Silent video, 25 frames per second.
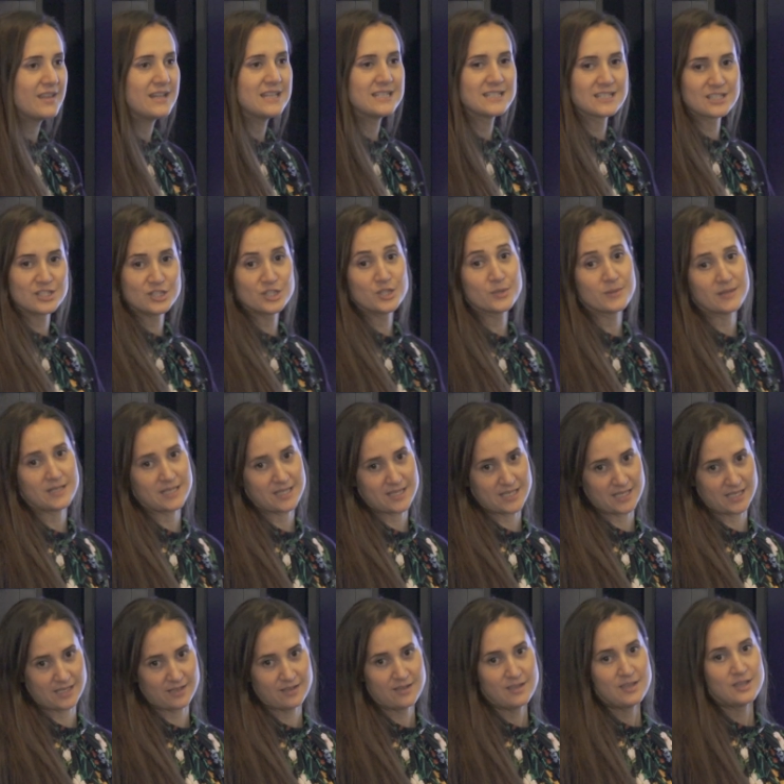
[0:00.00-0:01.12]
then it doesn't do
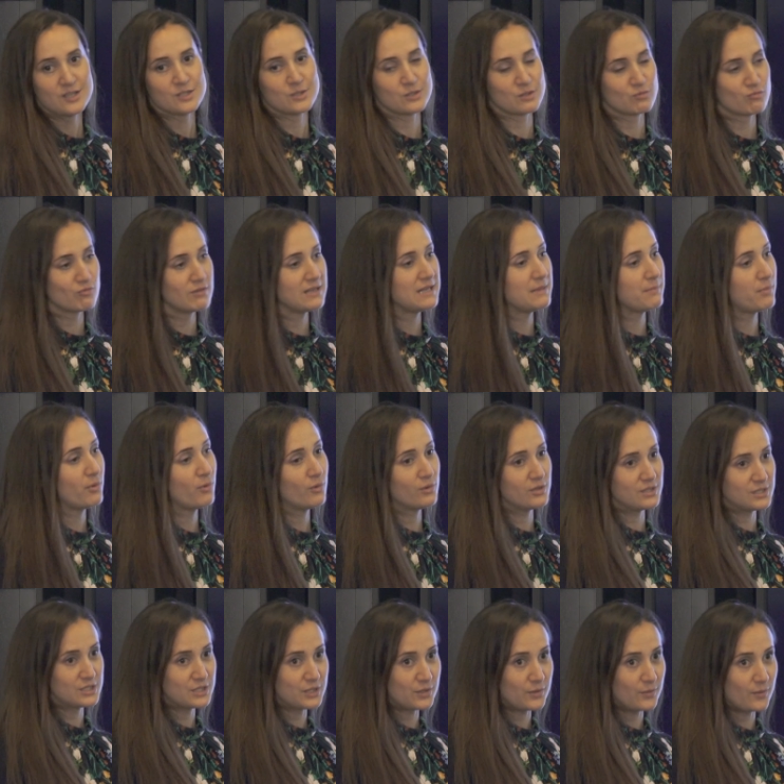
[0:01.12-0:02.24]
anything. So it's really
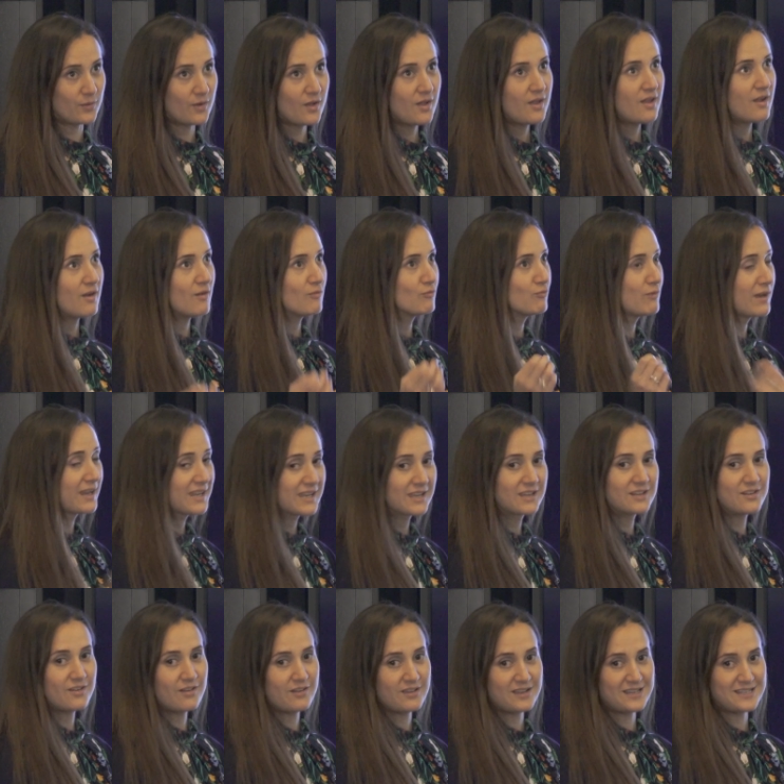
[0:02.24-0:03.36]
important to
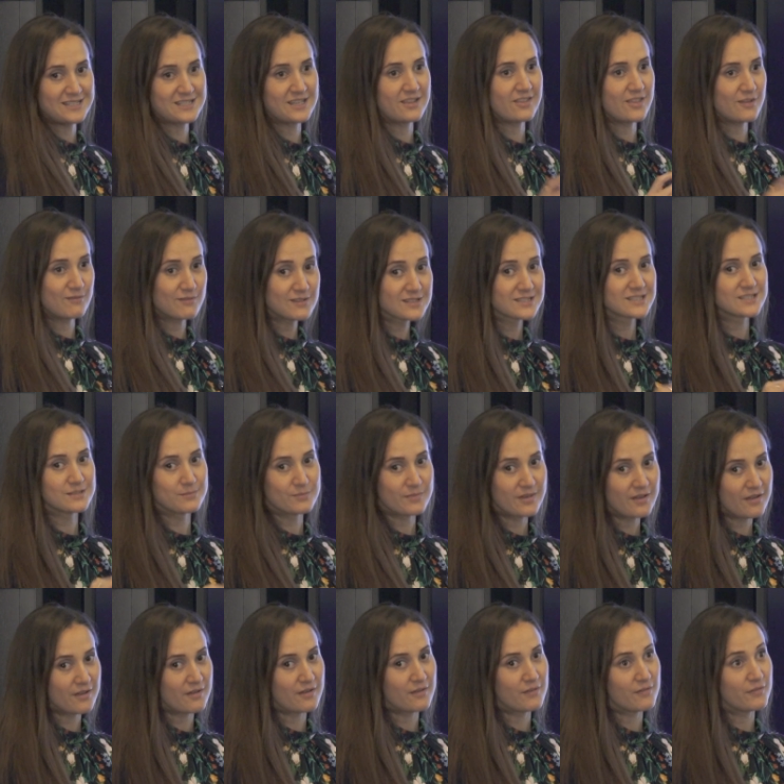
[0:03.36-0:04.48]
recognise that there
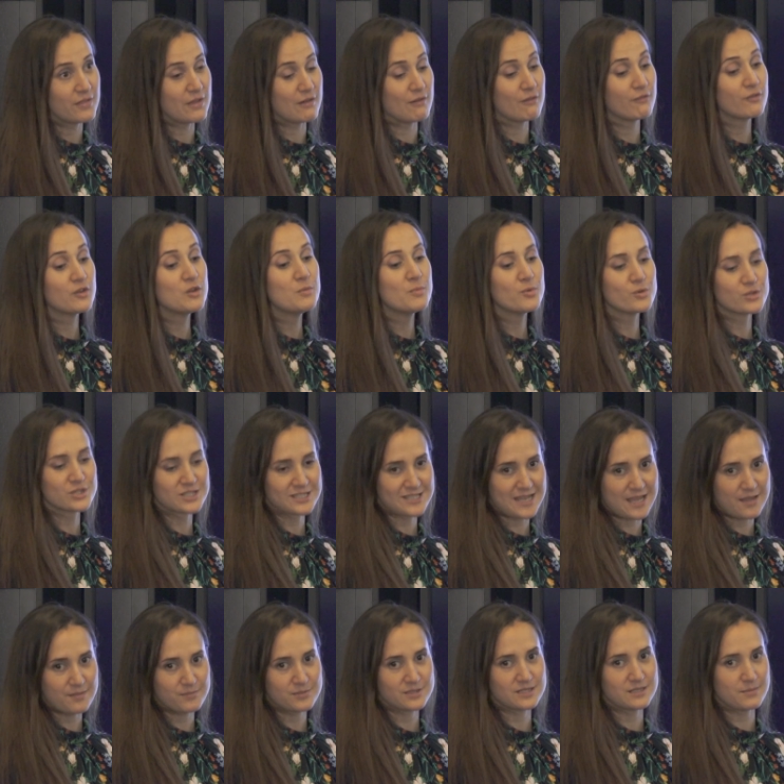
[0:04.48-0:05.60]
are a few more
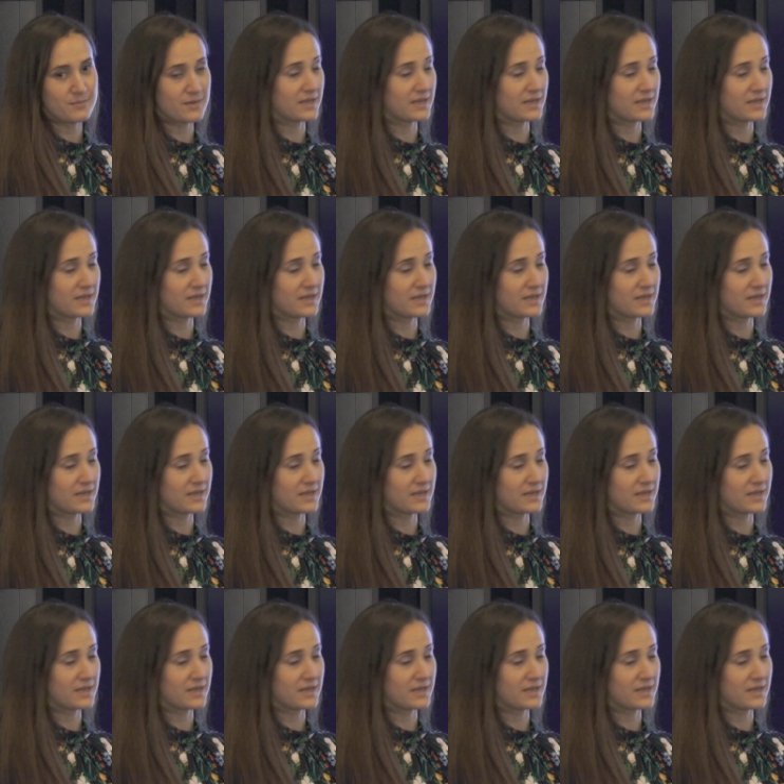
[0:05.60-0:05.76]
steps to